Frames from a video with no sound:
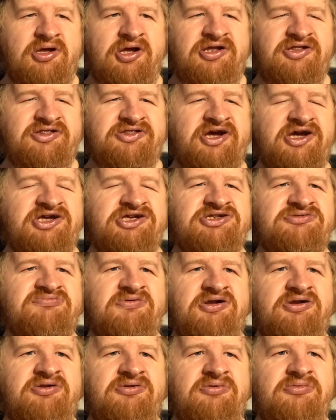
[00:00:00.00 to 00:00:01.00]

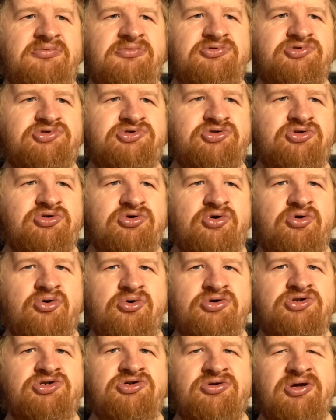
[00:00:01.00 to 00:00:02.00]
enticement to
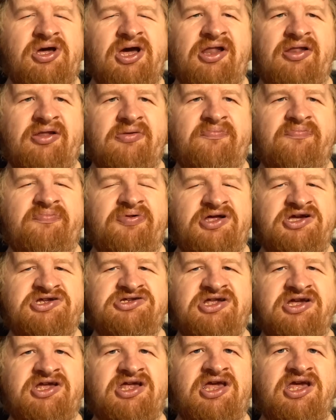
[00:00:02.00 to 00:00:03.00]
go to a
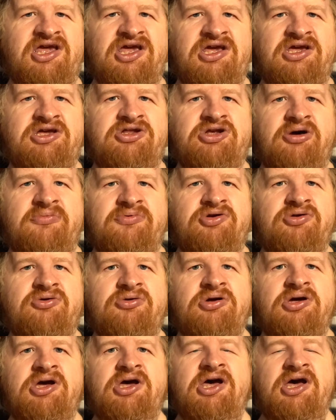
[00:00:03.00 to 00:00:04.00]
place like
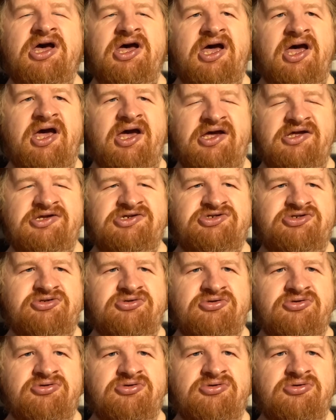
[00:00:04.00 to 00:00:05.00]
AEW is
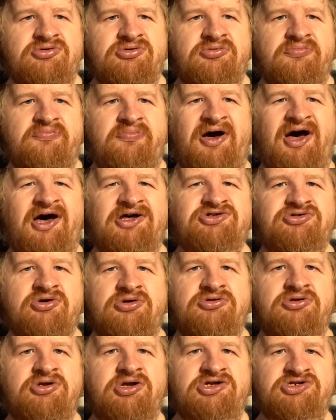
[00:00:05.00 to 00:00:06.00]
to pass
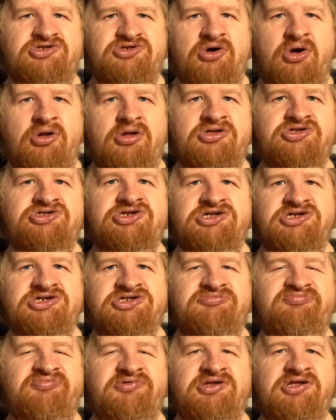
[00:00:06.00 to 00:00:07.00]
on his knowledge and
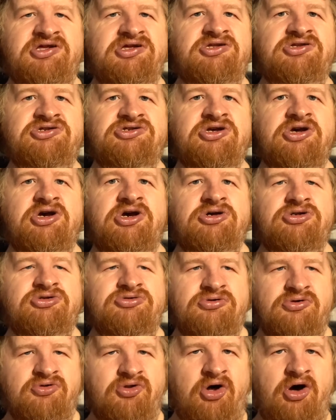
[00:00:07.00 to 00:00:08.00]
experience
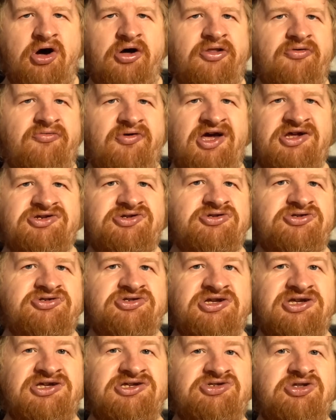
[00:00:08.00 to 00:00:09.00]
to a lot of the
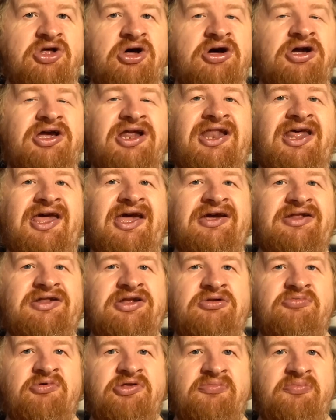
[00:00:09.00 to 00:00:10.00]
wrestlers that he's not
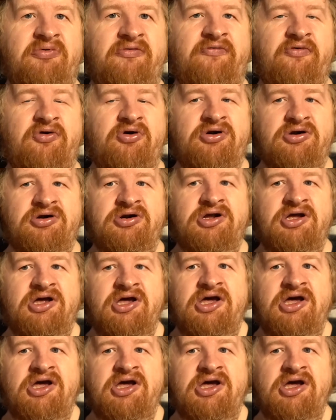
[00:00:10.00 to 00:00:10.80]
connected with before.